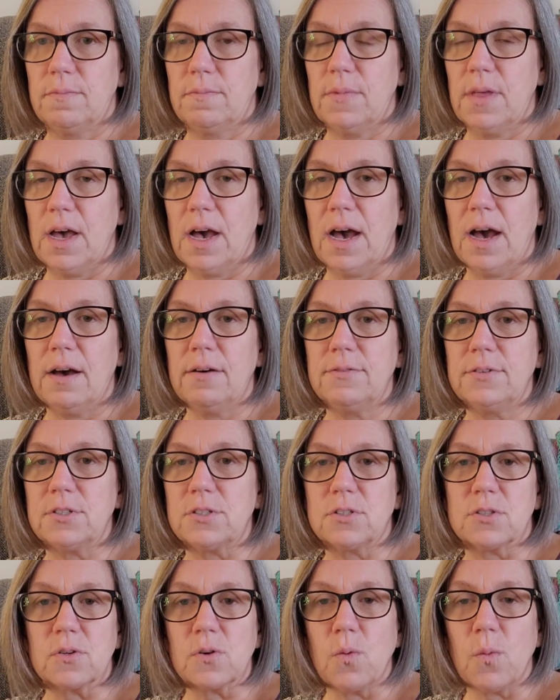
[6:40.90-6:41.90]
have
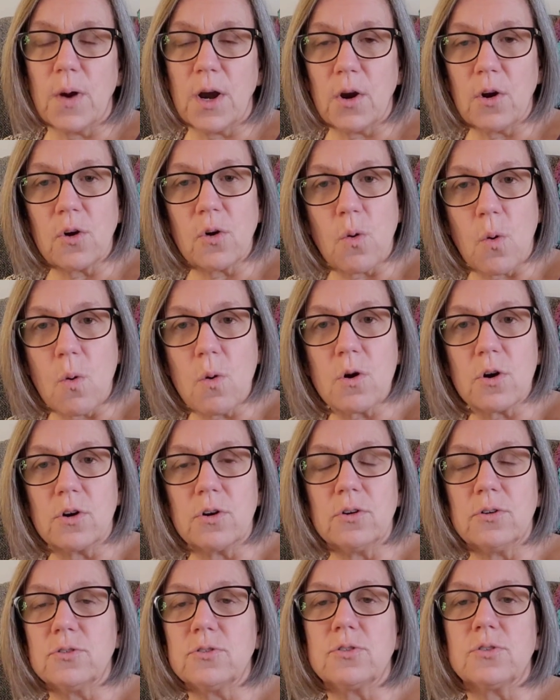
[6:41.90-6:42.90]
square
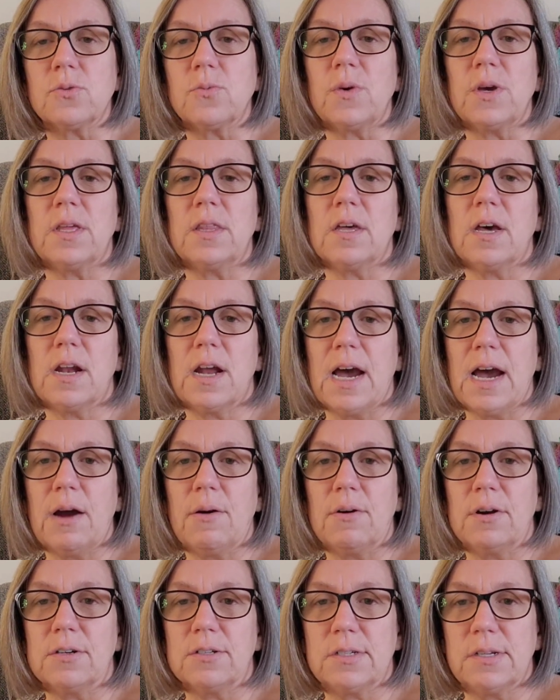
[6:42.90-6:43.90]
corners the way that
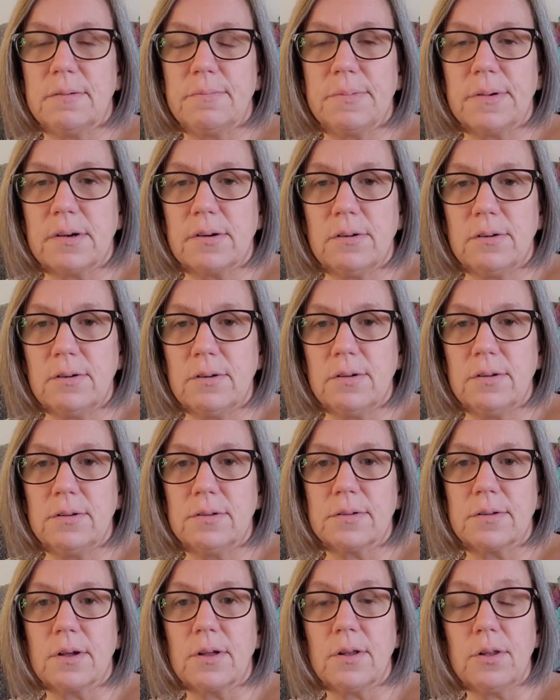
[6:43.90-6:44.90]
our typical
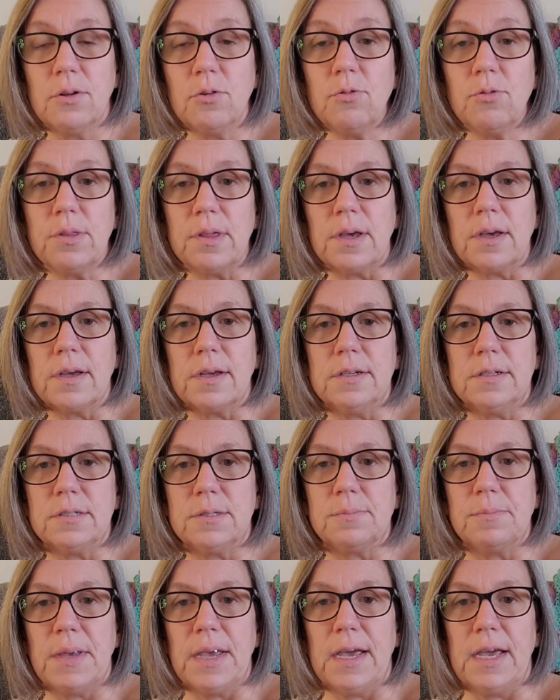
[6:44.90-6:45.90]
clothing
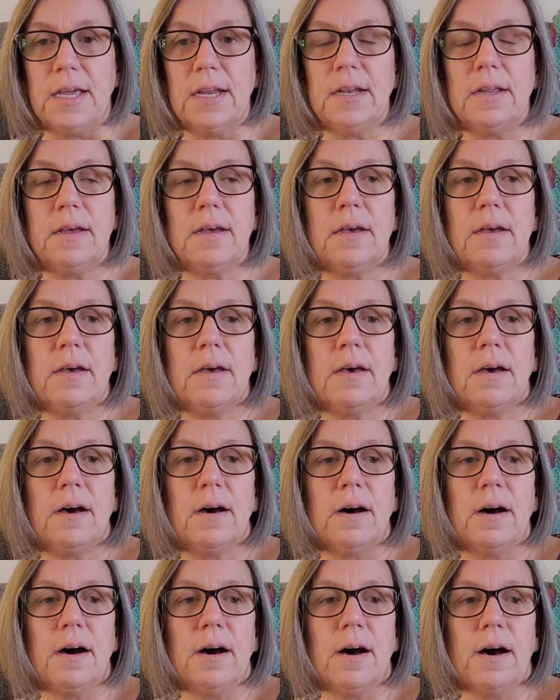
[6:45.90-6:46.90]
is made.
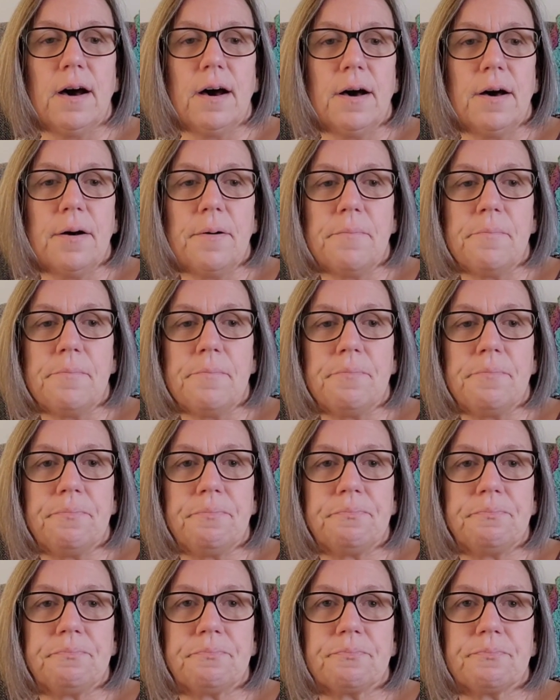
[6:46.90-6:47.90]
I
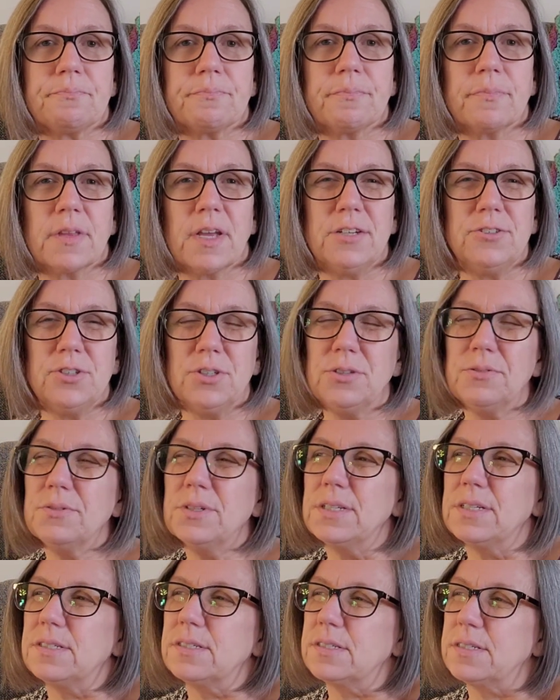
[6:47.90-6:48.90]
shouldn't
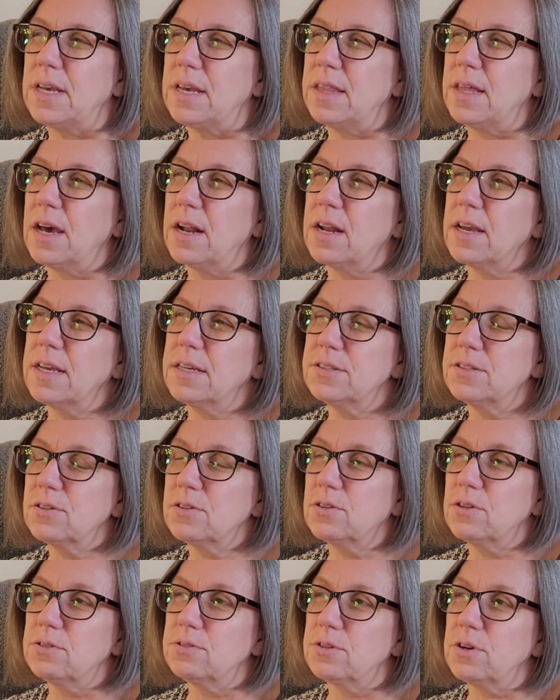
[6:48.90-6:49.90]
really say that. I guess our
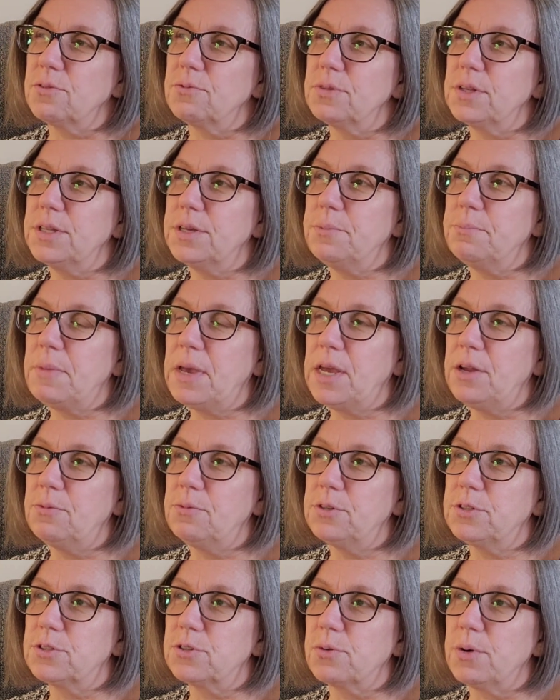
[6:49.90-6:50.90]
clothes aren't really made
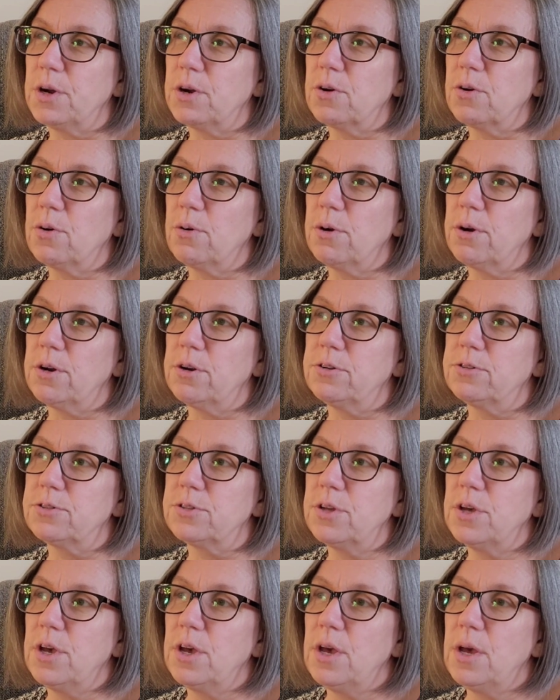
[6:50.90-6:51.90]
with square
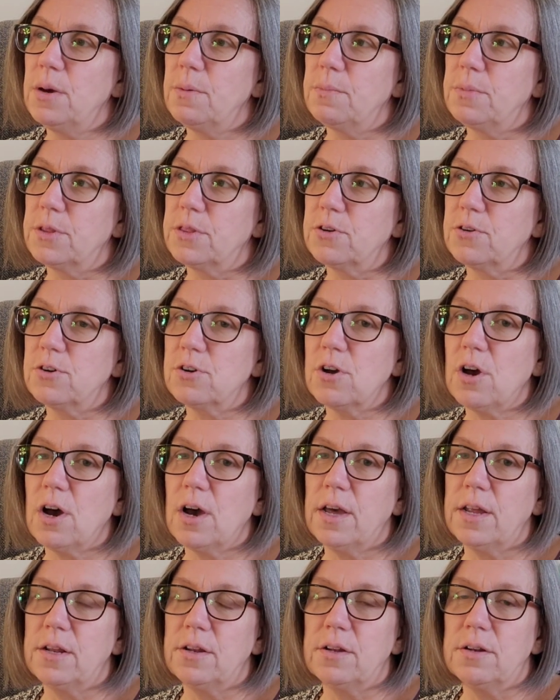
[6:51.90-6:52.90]
corners, but they're
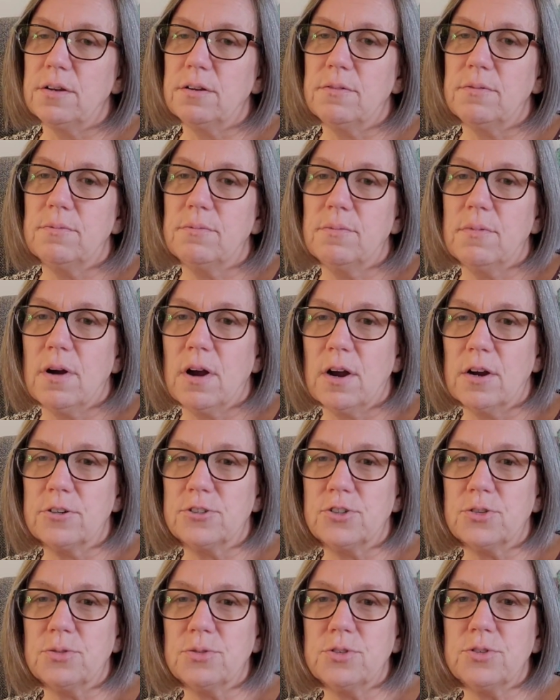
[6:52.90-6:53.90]
not, our
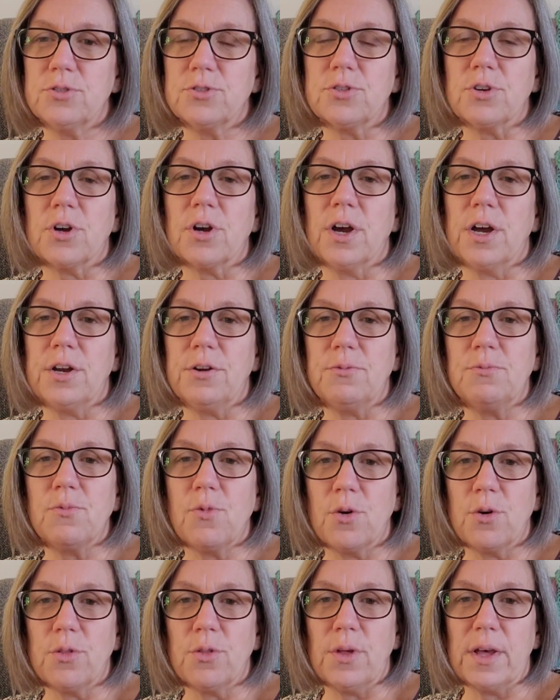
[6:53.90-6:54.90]
shoulders are kind of
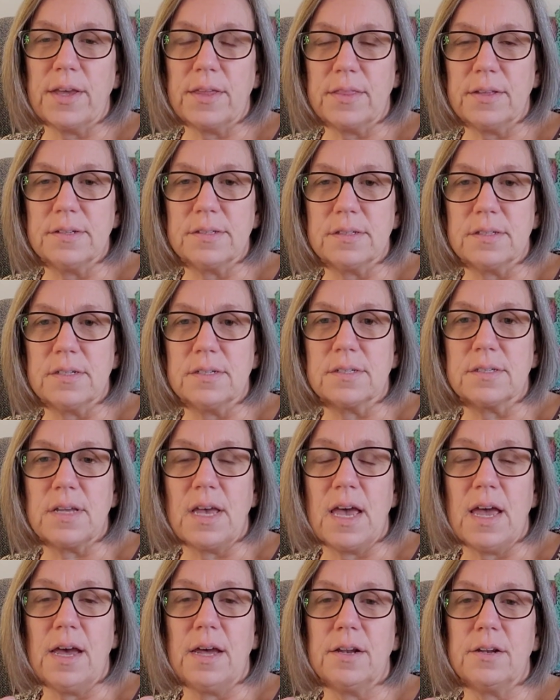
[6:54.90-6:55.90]
more like this is,
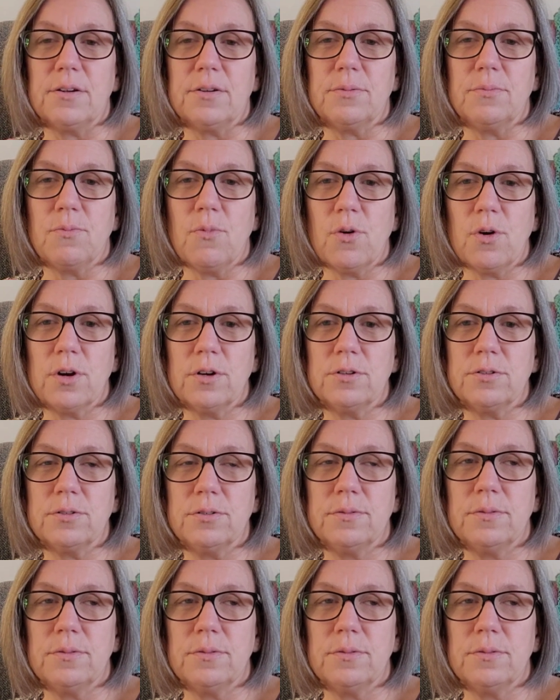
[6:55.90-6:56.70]
and more,